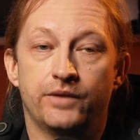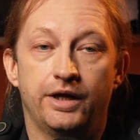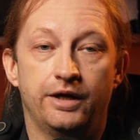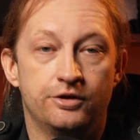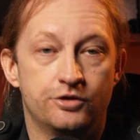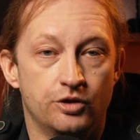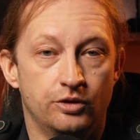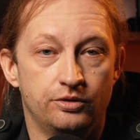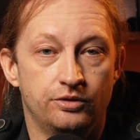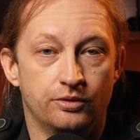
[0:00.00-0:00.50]

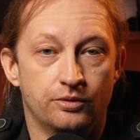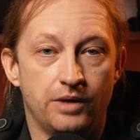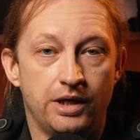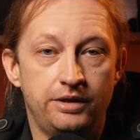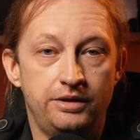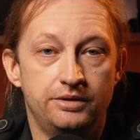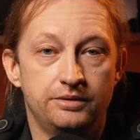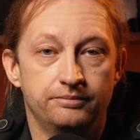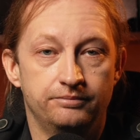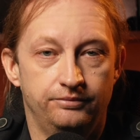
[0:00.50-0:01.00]
Enjoyed the
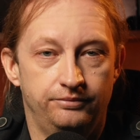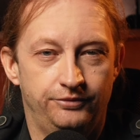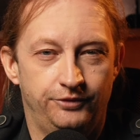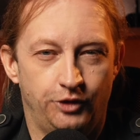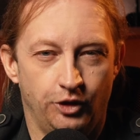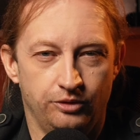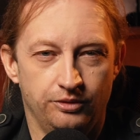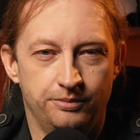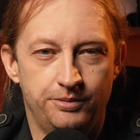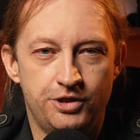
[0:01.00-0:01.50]
ride?
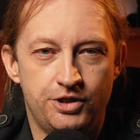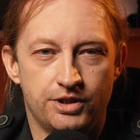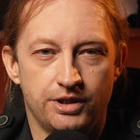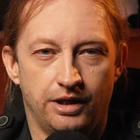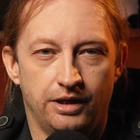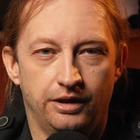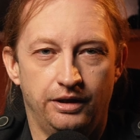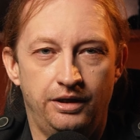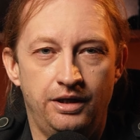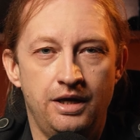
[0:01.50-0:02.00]
Don't be
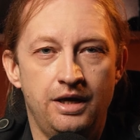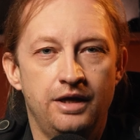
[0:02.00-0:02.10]
shy.